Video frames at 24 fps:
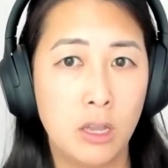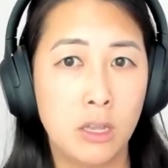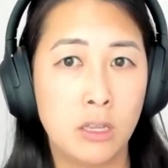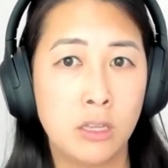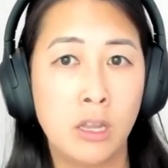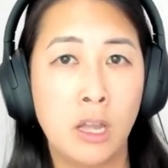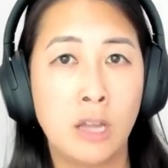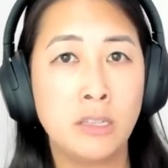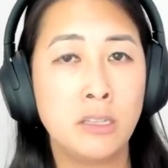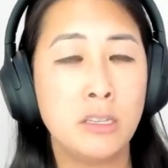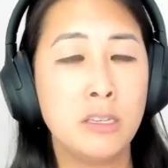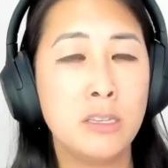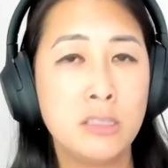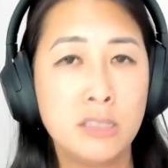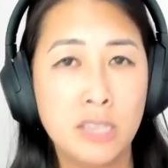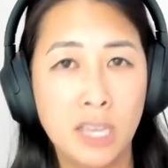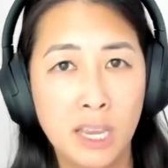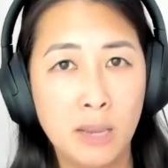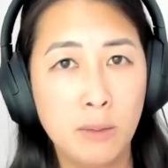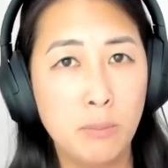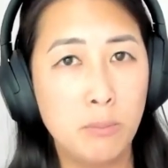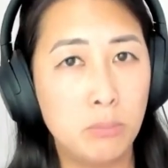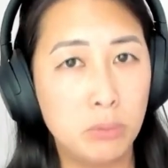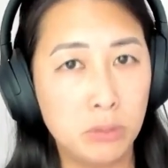Not to
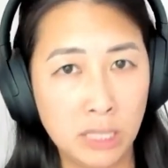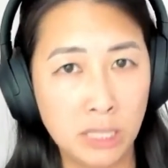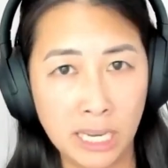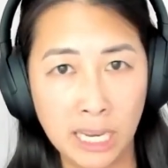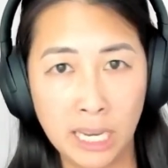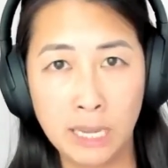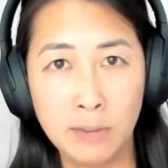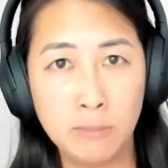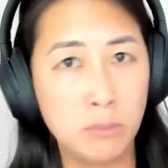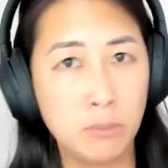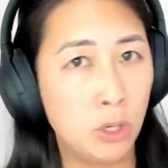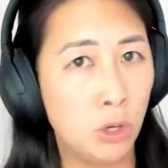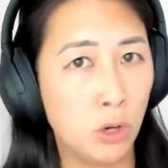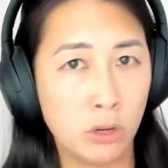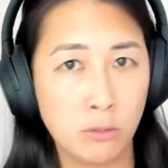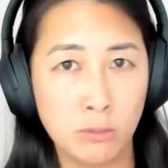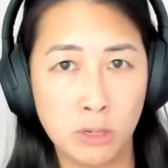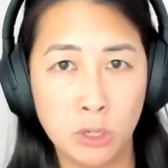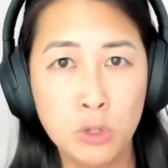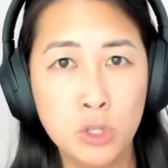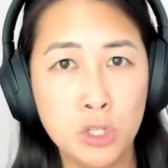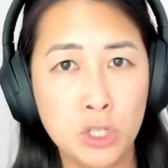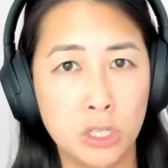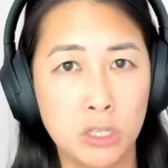say blame your
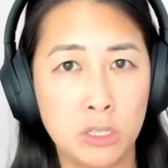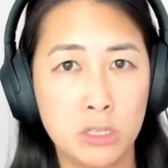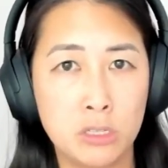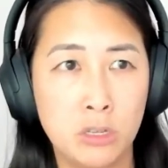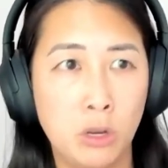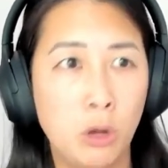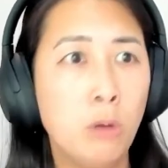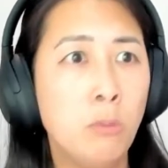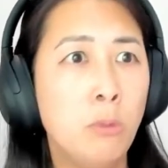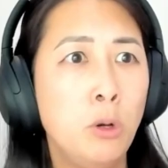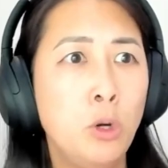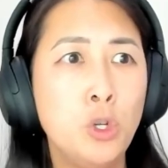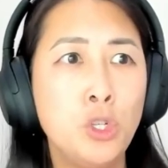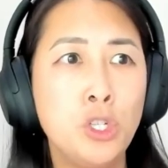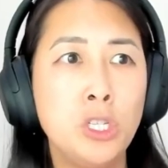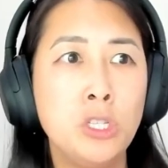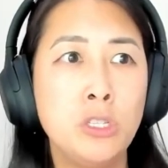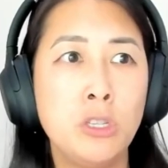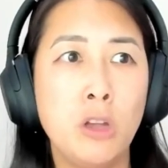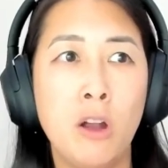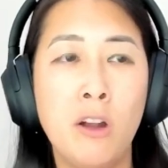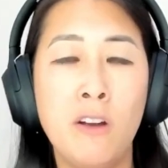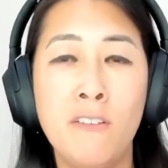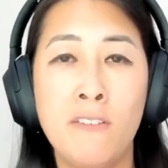emotions. Your
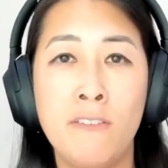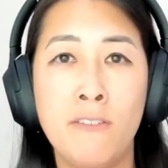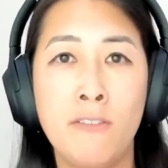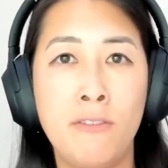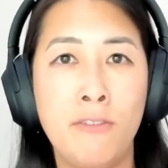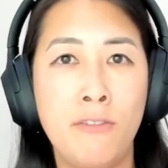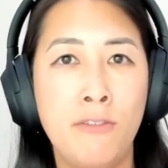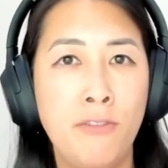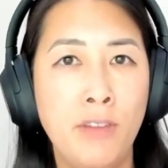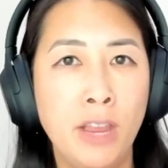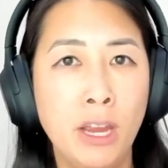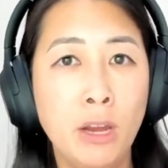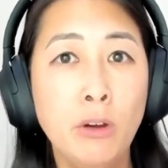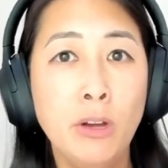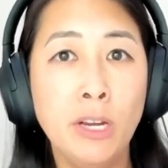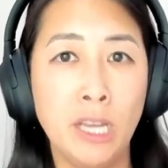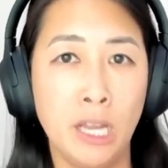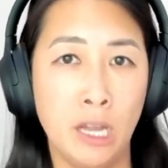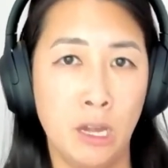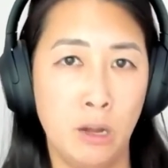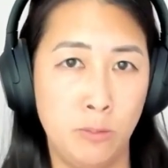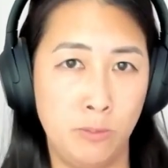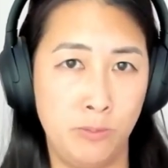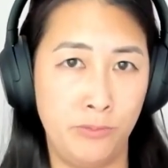emotions are very
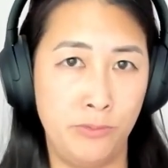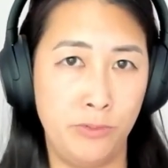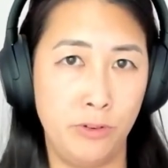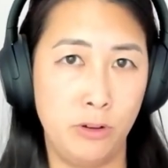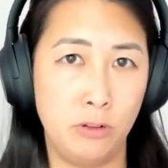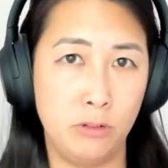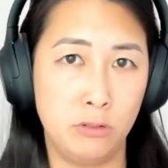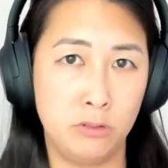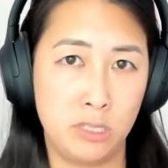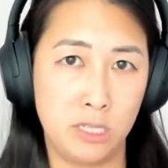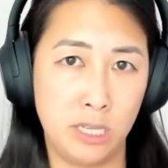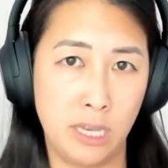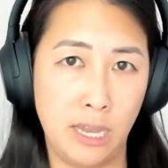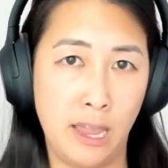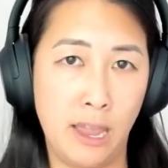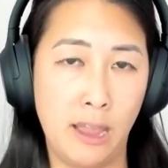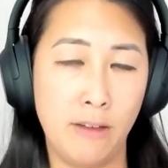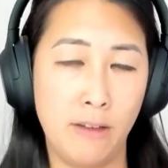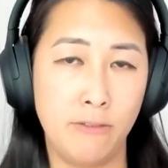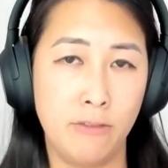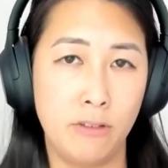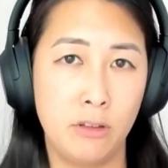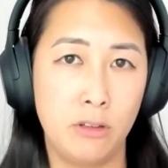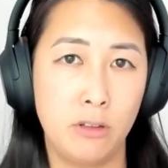helpful to
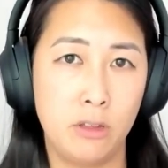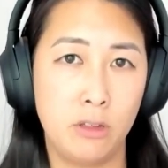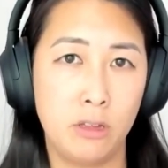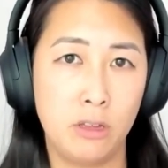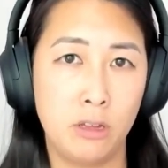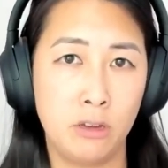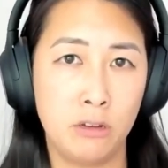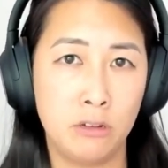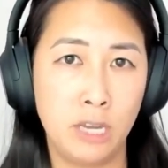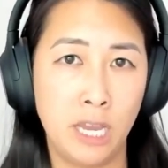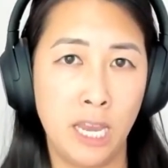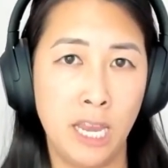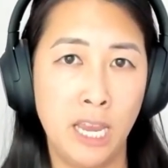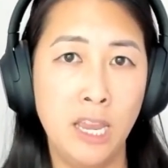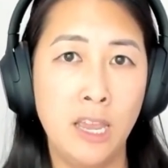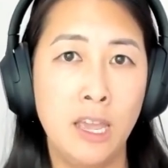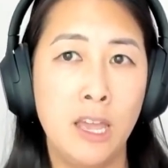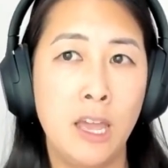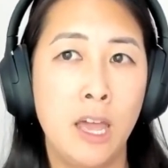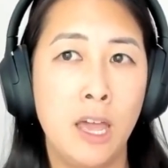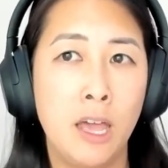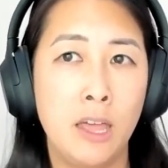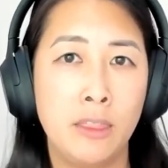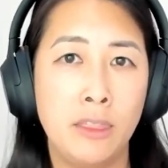have, okay?
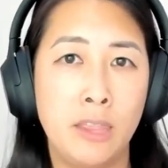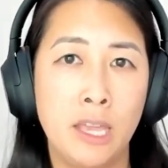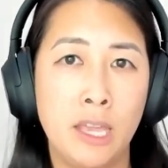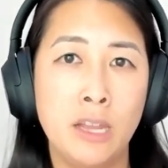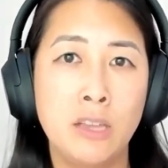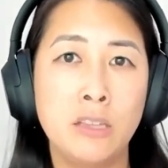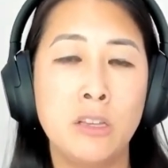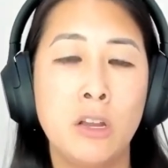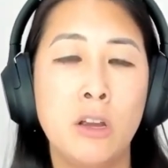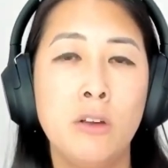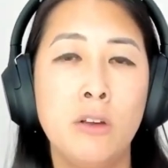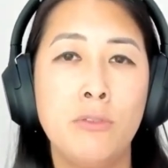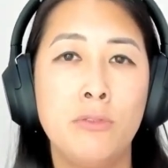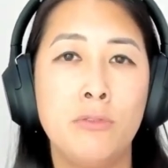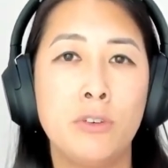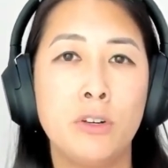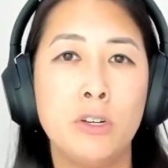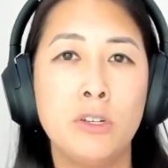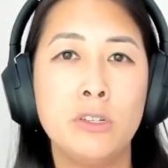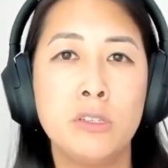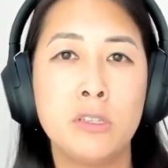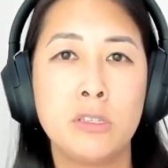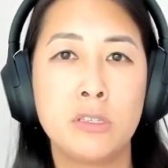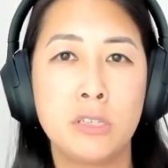That is our
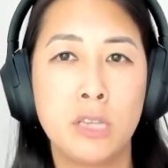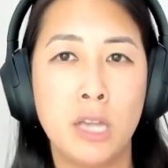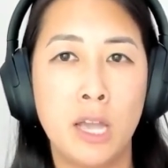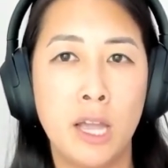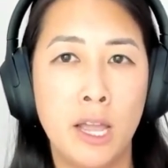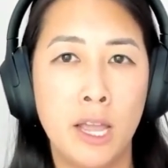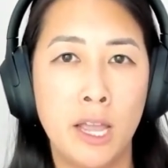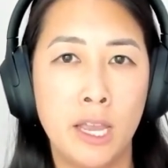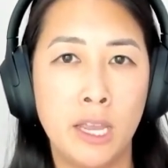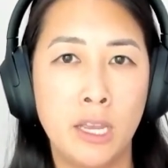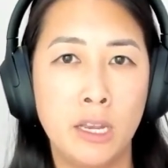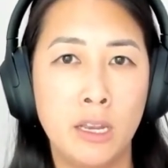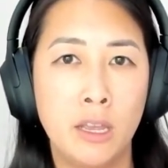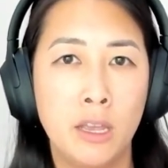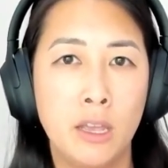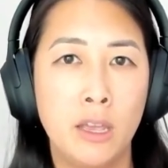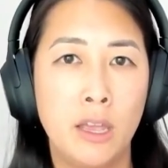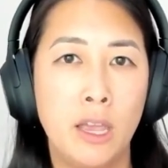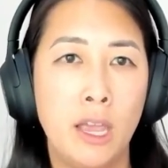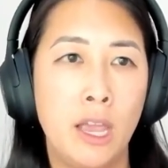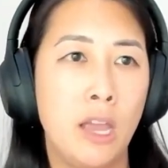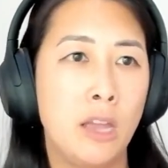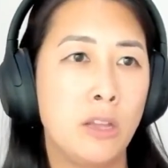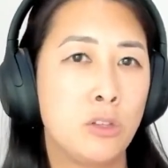first sign
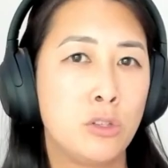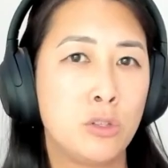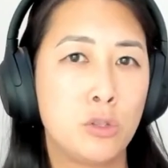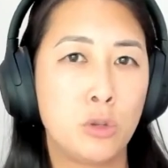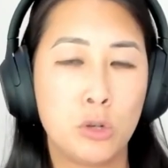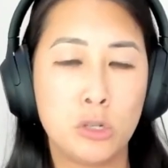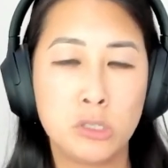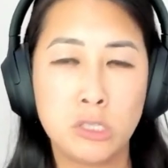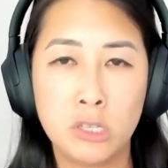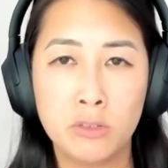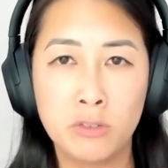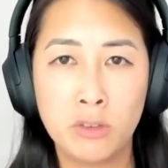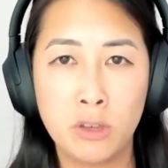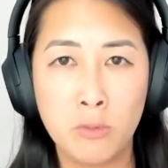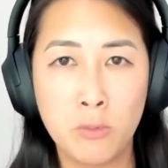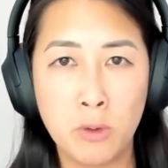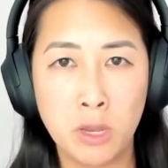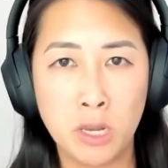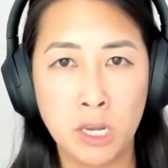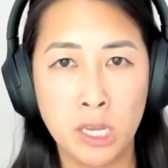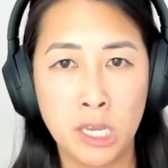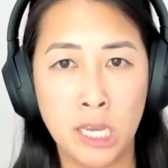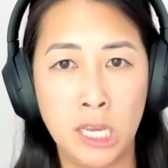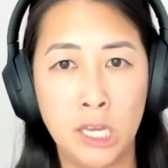and source of
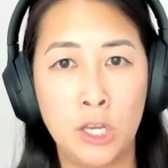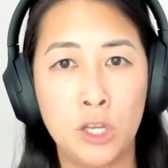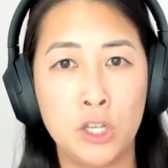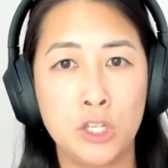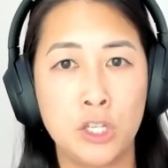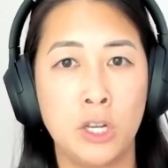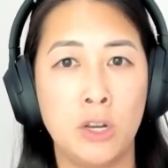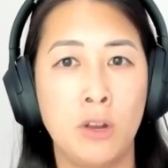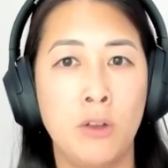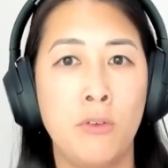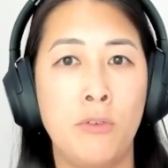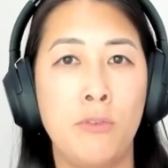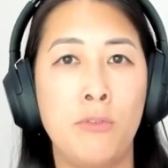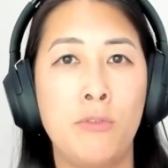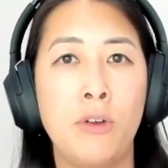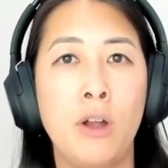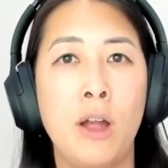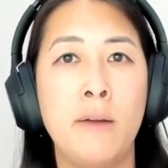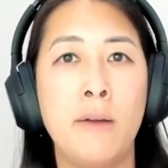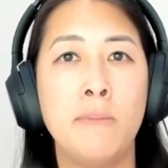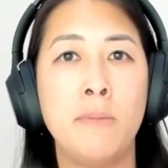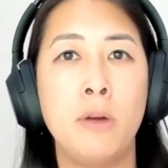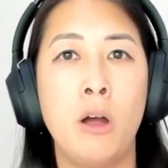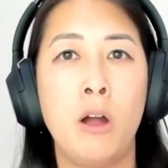communication
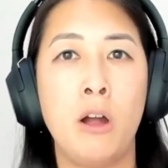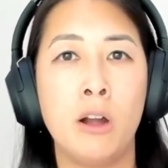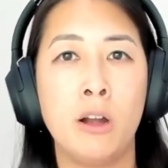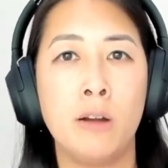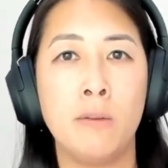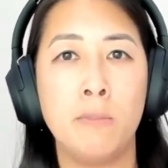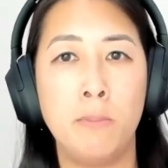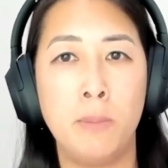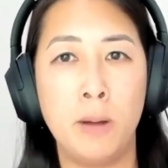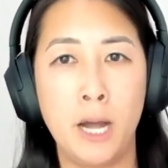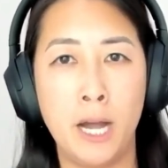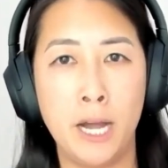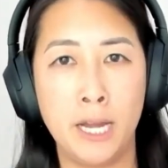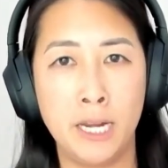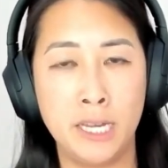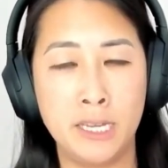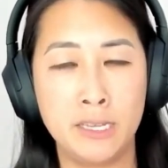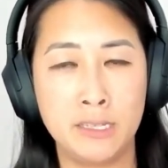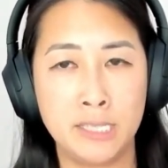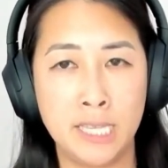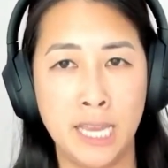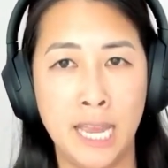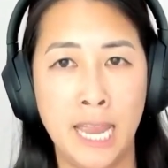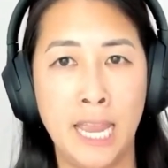from our body
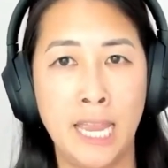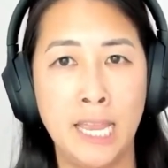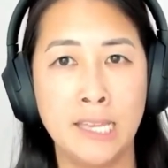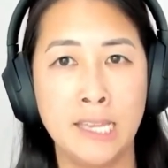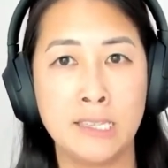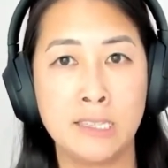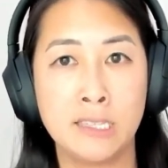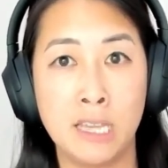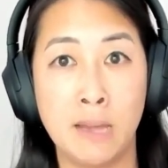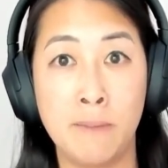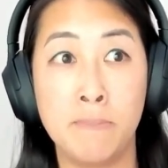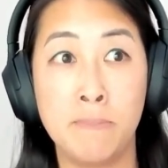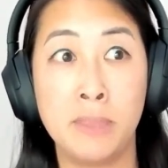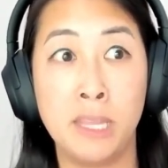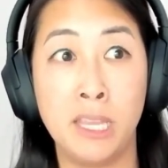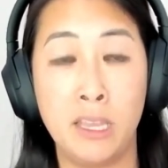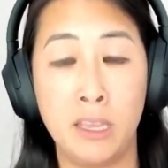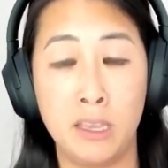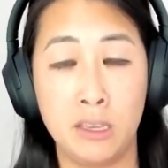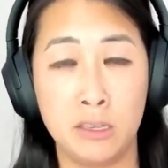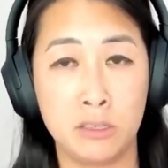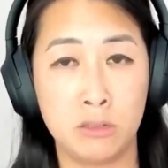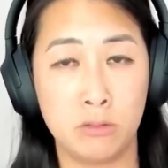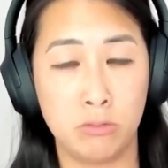saying
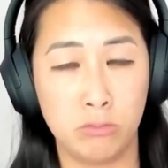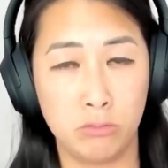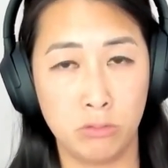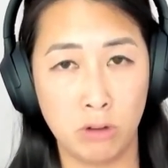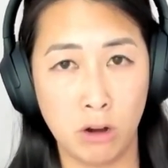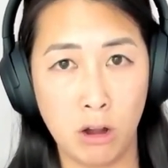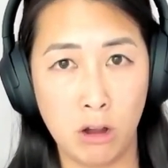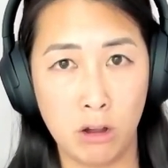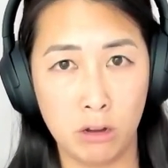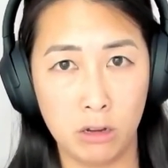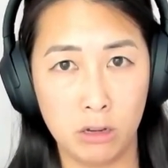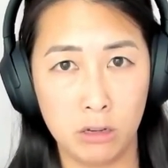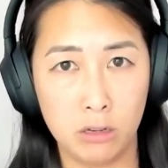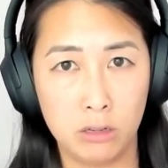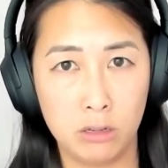something is wrong.